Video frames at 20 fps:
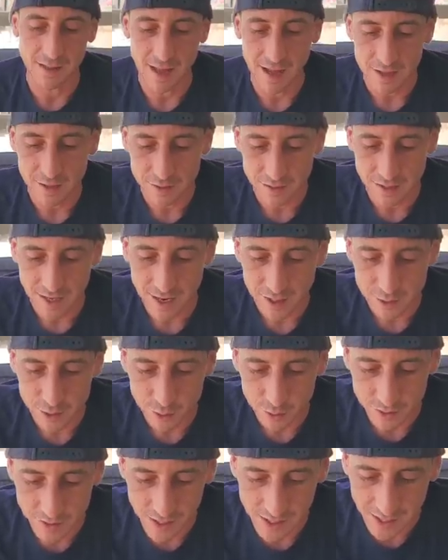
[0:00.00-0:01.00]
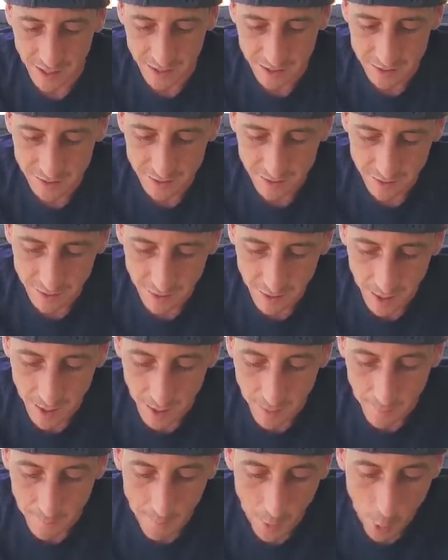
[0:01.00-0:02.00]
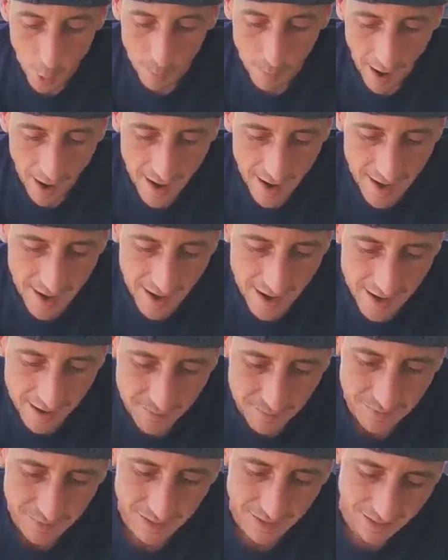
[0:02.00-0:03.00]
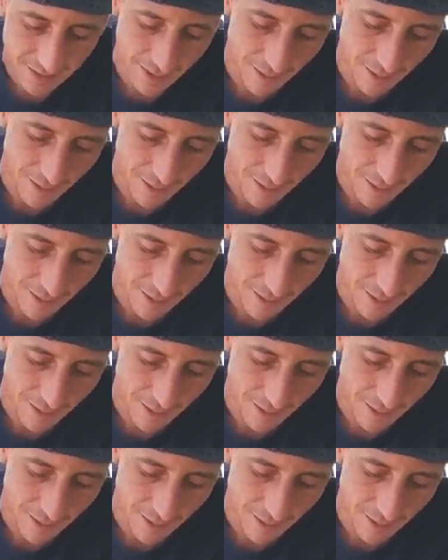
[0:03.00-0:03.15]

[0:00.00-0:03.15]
the last, the next two tickets, him. bam,